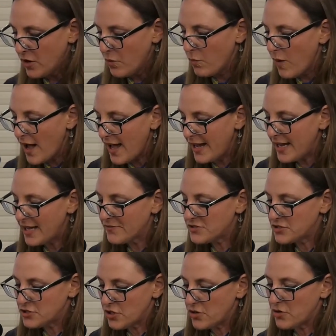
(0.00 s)
Why have
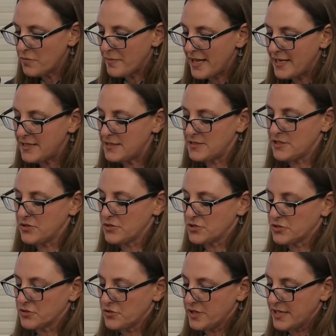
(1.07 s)
so many
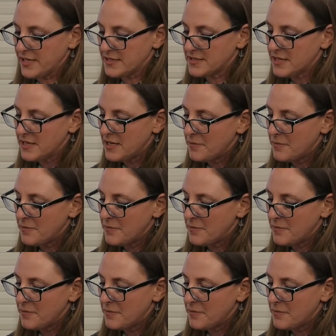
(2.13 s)
social critics